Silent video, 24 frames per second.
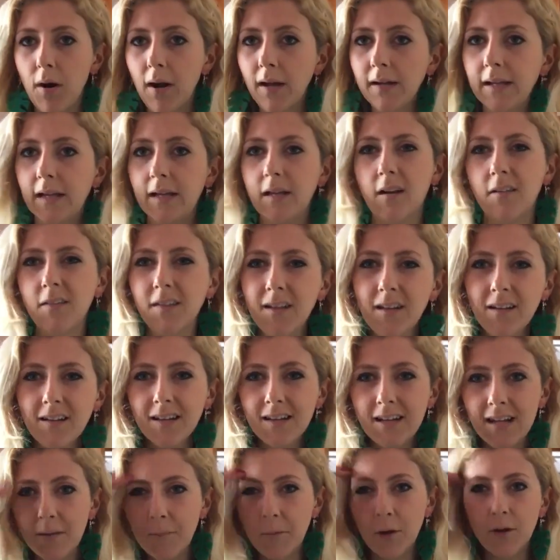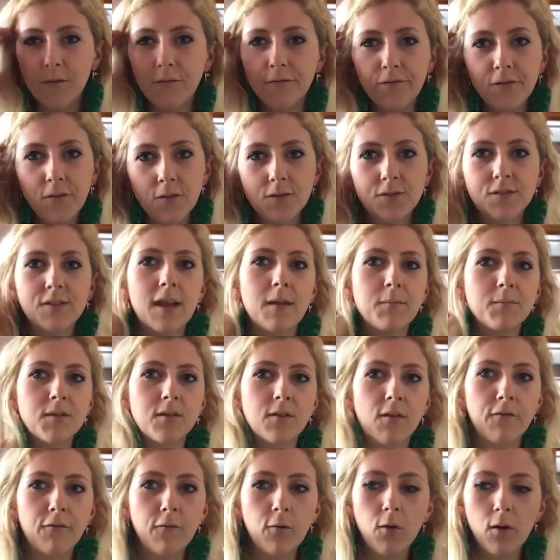pranging. I think I could hear my own footsteps
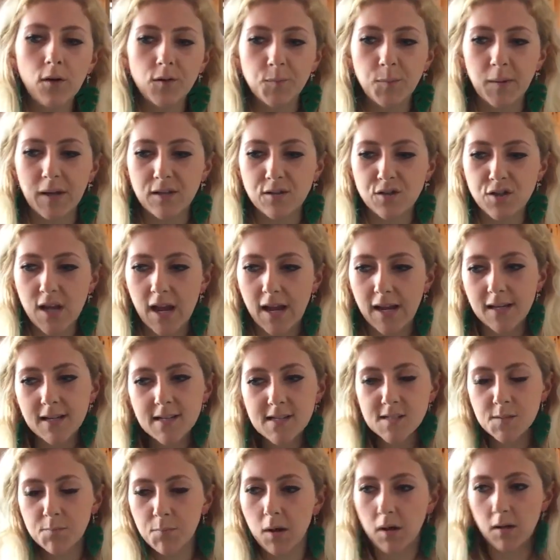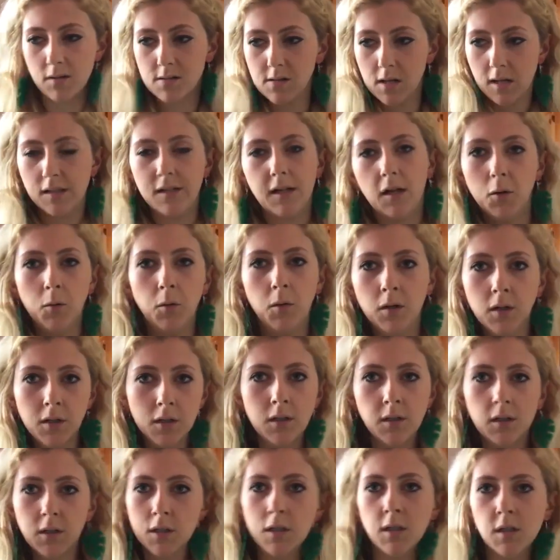and I thought I was being chased, but I was like, no,
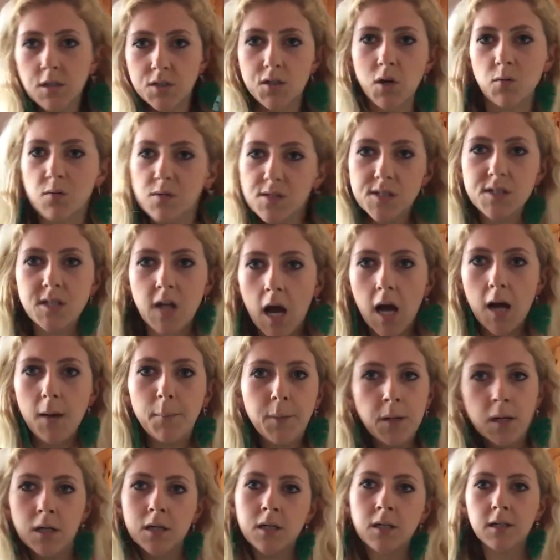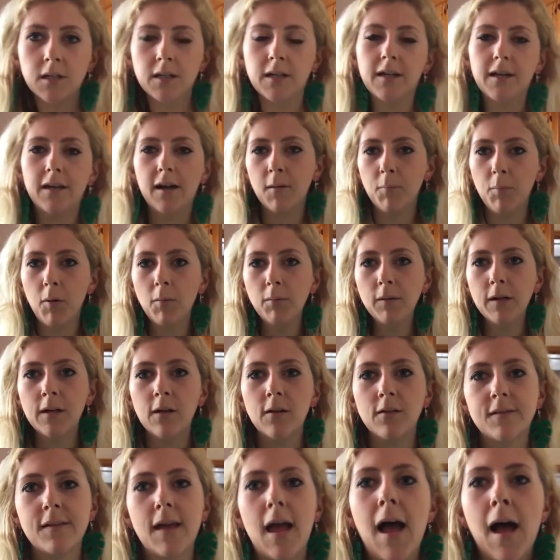don't stop. I probably
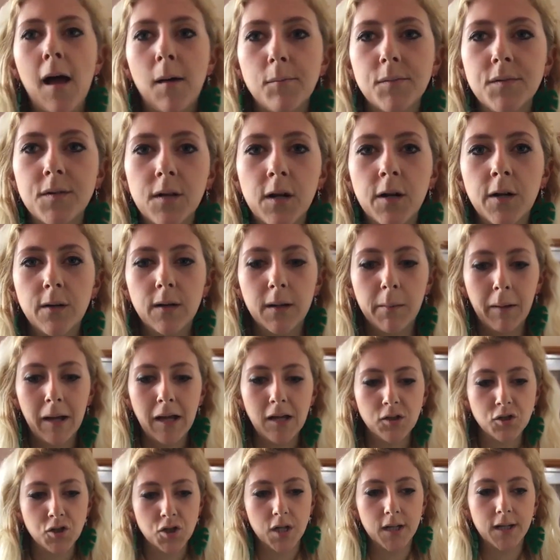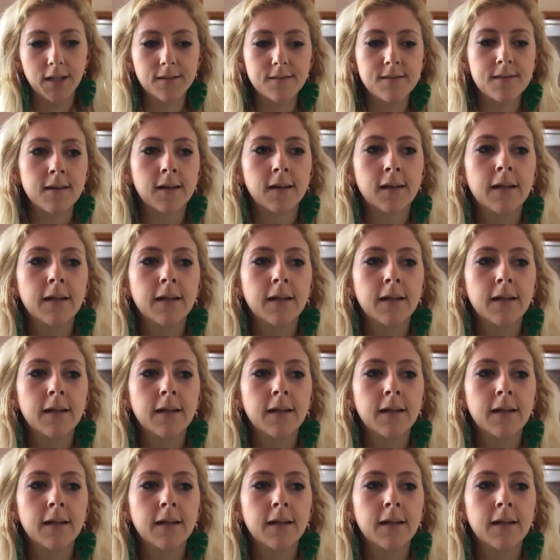looked absolutely batshit.